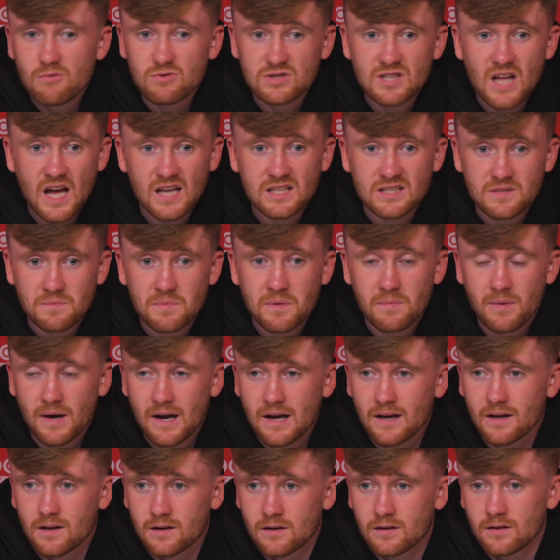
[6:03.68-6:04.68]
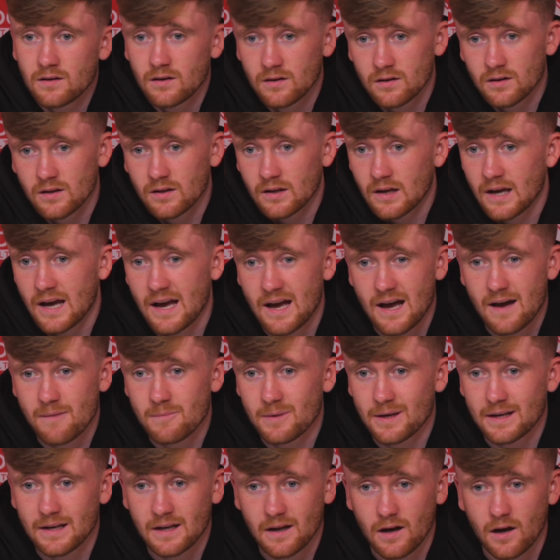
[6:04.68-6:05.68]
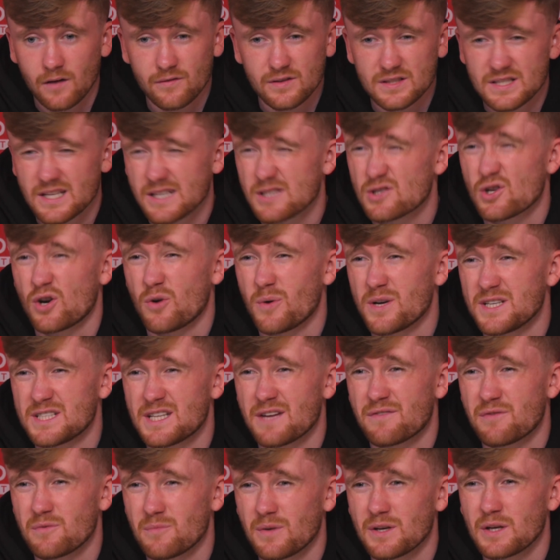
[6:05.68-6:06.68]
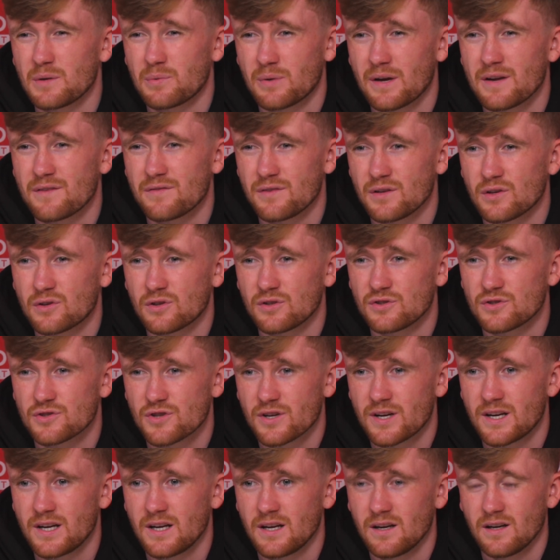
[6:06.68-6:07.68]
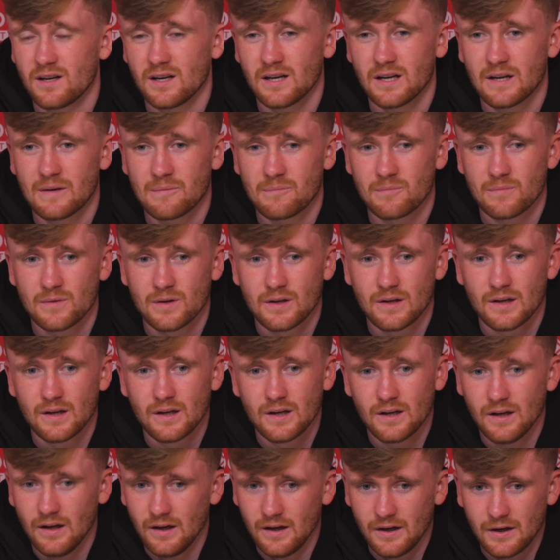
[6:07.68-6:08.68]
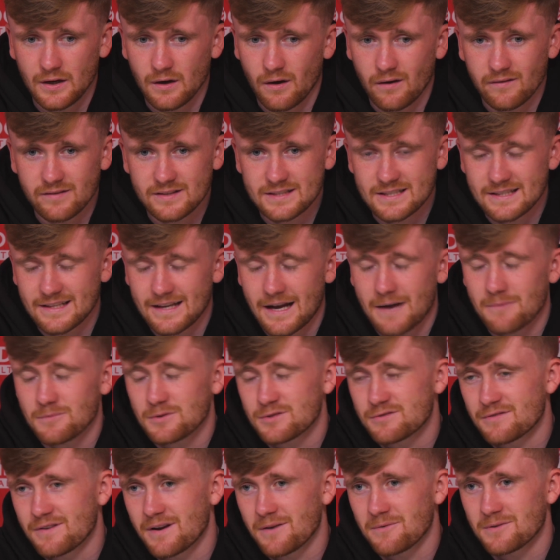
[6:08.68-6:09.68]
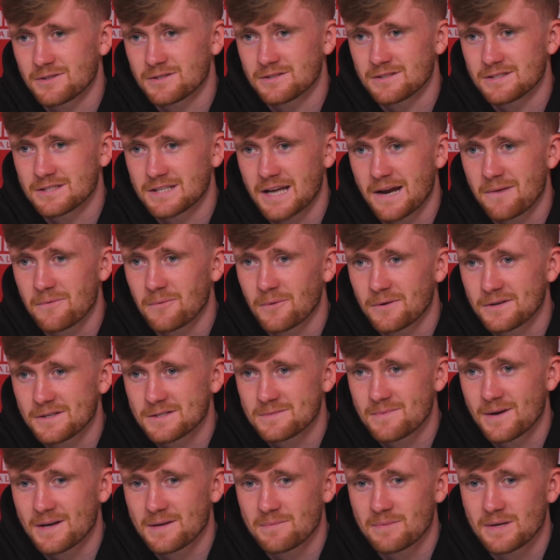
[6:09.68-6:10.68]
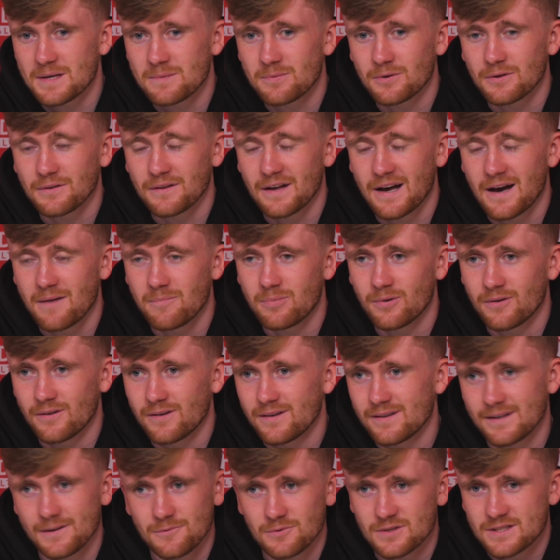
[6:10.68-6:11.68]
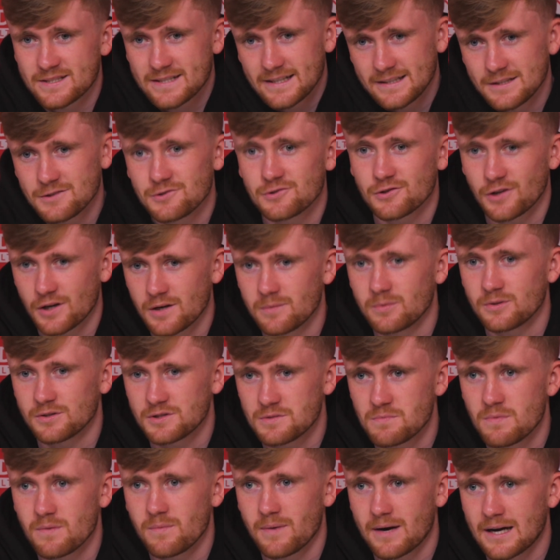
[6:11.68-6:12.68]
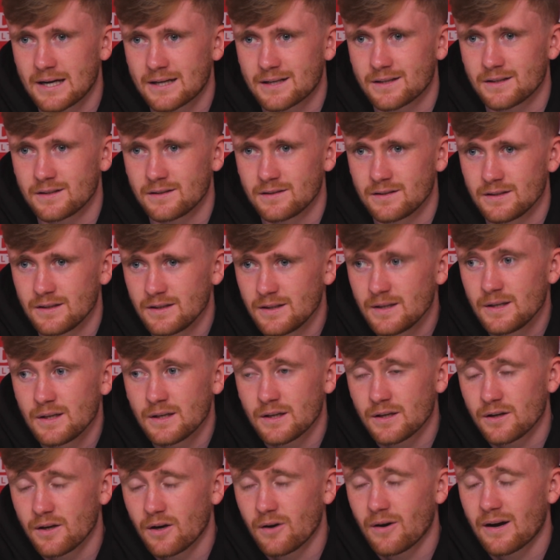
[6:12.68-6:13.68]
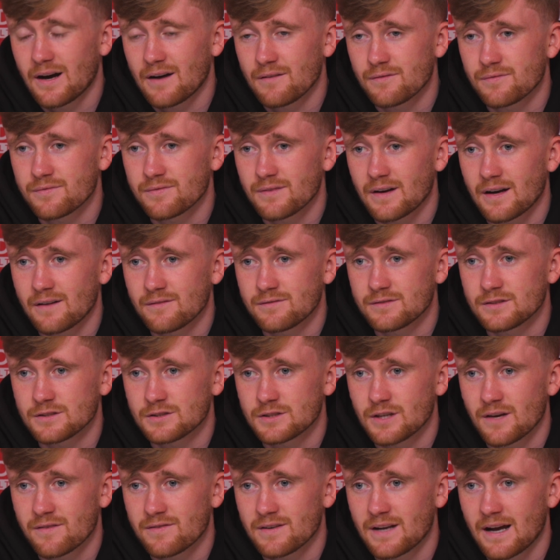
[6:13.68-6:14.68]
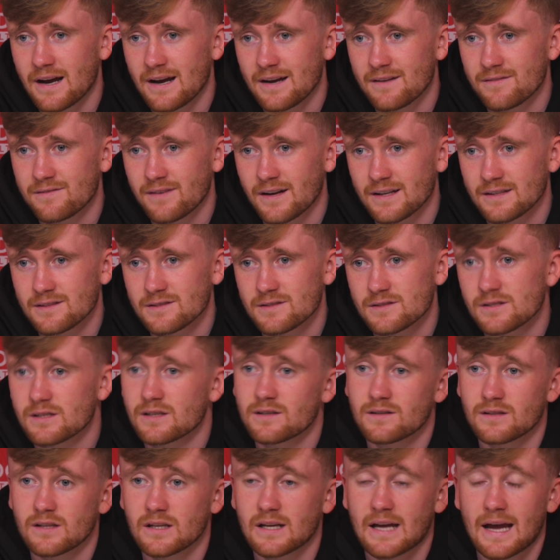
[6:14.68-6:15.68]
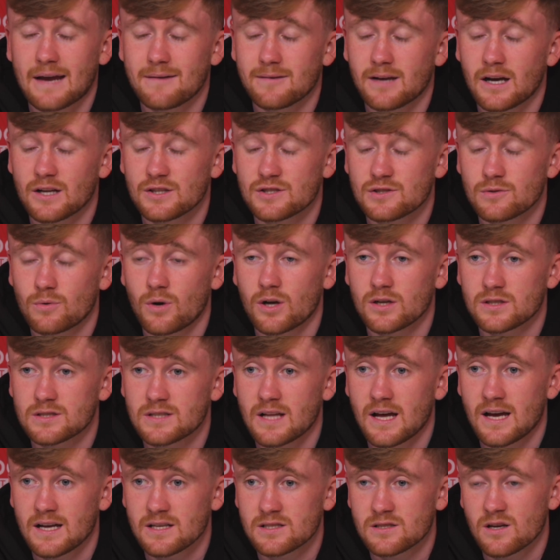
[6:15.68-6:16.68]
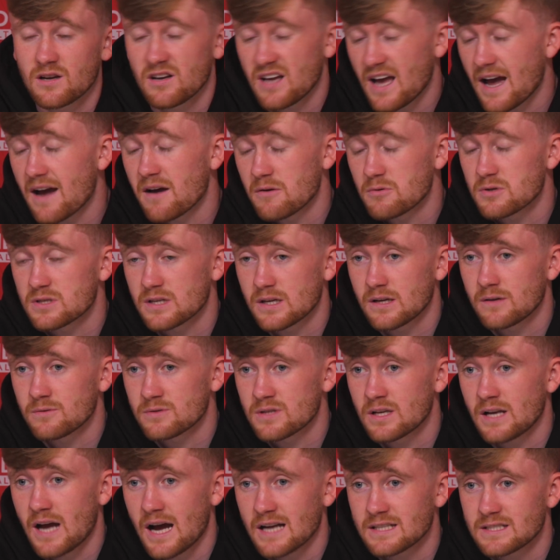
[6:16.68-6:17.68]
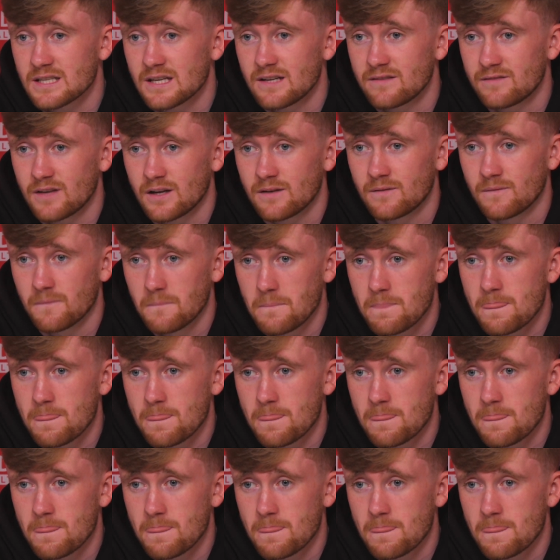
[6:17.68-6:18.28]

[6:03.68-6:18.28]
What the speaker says: it was nice to be back. Yeah, I mean, obviously it's always different when you play for your country. You know, obviously the atmosphere wasn't the same, there weren't as many people there, but it was still enjoyable to be back and, you know, have the Sheffield United fans that came down to watch there. So, yeah, it was a nice evening.